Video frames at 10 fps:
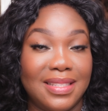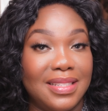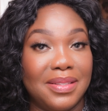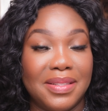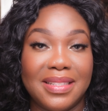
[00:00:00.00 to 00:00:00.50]

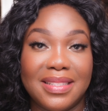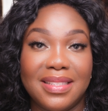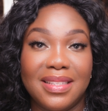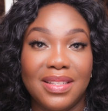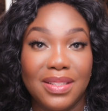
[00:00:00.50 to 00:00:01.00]

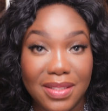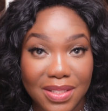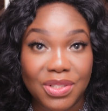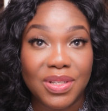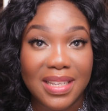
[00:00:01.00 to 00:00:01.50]
serious.
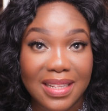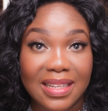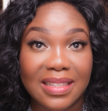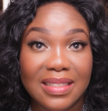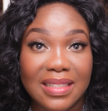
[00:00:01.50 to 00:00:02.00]
Did you hear
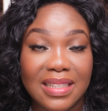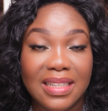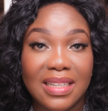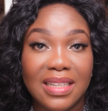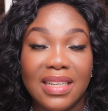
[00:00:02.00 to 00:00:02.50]
that?
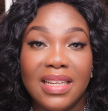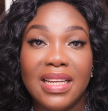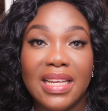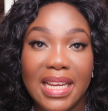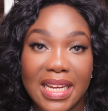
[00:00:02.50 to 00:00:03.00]

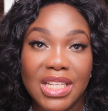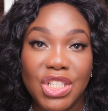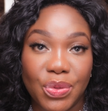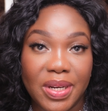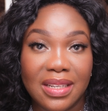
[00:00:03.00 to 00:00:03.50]
Hair
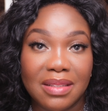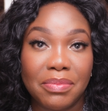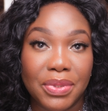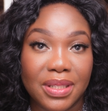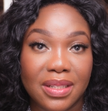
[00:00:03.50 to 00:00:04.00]
straightening
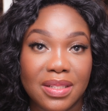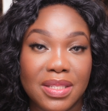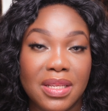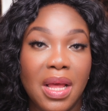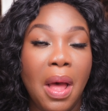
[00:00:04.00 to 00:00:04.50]

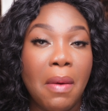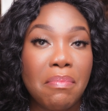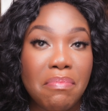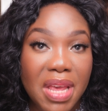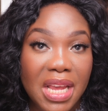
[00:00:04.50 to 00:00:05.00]
products,
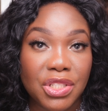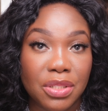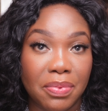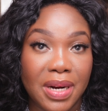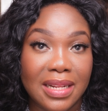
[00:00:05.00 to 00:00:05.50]
major
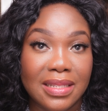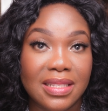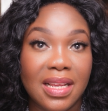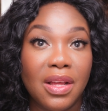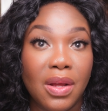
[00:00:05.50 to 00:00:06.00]

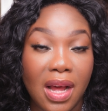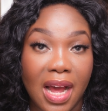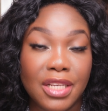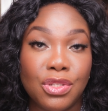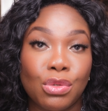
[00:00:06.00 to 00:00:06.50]
brands.
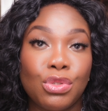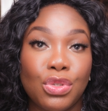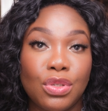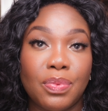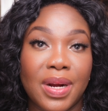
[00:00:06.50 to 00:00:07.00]
I saw
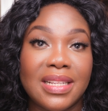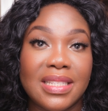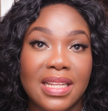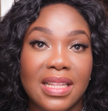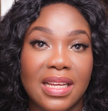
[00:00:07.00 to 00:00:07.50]
two brands
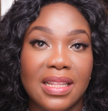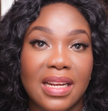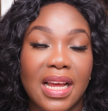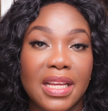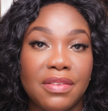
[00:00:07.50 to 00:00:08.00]
in there that
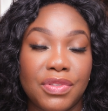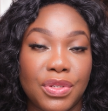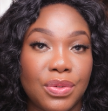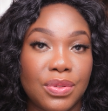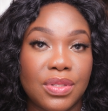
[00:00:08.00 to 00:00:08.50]
I have
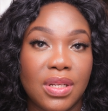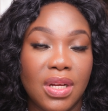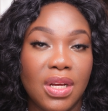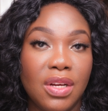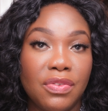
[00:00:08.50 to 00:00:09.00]
used
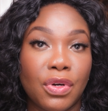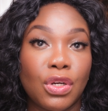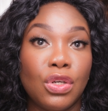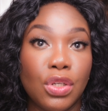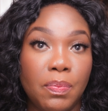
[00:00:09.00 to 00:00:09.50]
for a
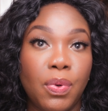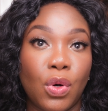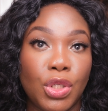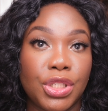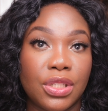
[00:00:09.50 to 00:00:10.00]
good
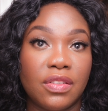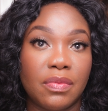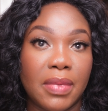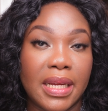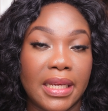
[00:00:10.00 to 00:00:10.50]
portion of
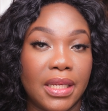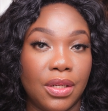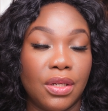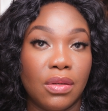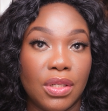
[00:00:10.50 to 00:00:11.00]
my,
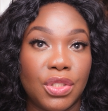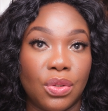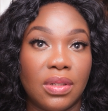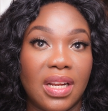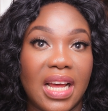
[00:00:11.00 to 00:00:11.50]

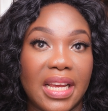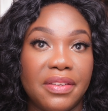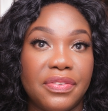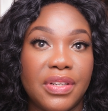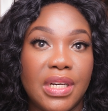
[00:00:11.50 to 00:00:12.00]
adult
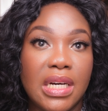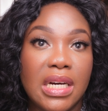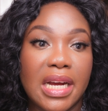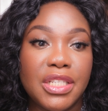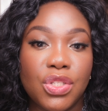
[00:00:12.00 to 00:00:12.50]
life.
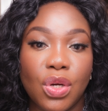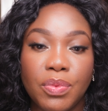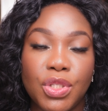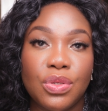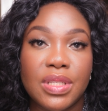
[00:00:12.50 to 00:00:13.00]
I
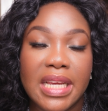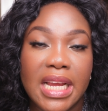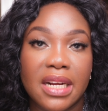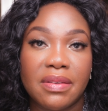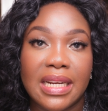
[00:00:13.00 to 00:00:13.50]
stopped using
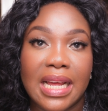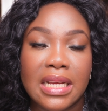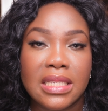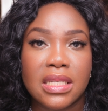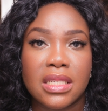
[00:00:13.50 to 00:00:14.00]
hair
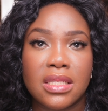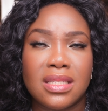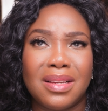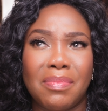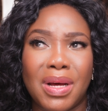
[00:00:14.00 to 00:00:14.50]

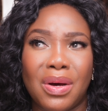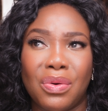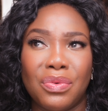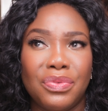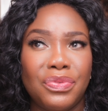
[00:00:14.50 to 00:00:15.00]
relaxers
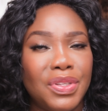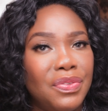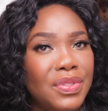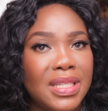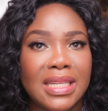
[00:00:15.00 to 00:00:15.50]
about
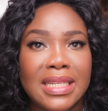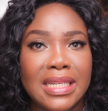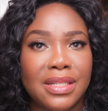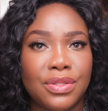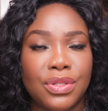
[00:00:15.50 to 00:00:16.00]
15
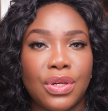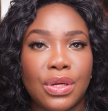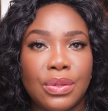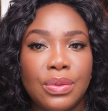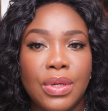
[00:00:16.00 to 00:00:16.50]
years
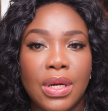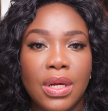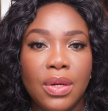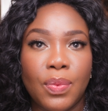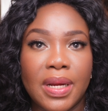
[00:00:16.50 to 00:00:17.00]
ago
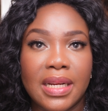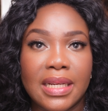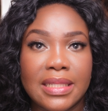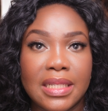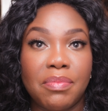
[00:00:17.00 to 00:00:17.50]
when
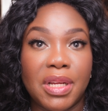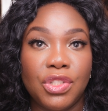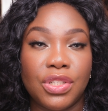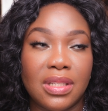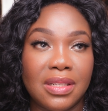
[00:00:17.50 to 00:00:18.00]
I did
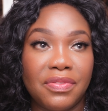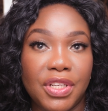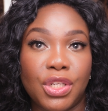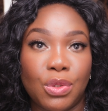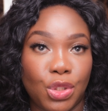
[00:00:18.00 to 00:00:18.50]
mention, and a
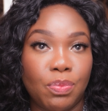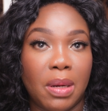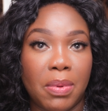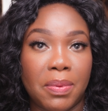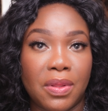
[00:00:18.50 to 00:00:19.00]
video should
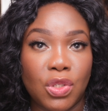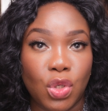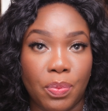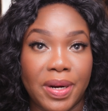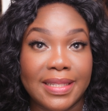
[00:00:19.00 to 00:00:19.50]
pop up in the
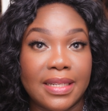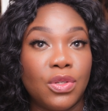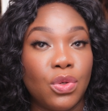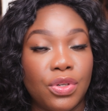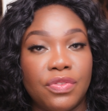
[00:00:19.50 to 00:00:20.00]
top right-hand
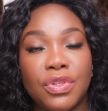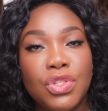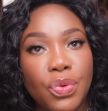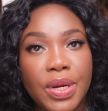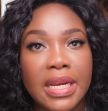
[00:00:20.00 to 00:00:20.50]
corner of your
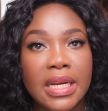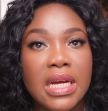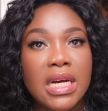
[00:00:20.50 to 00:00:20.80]
screen.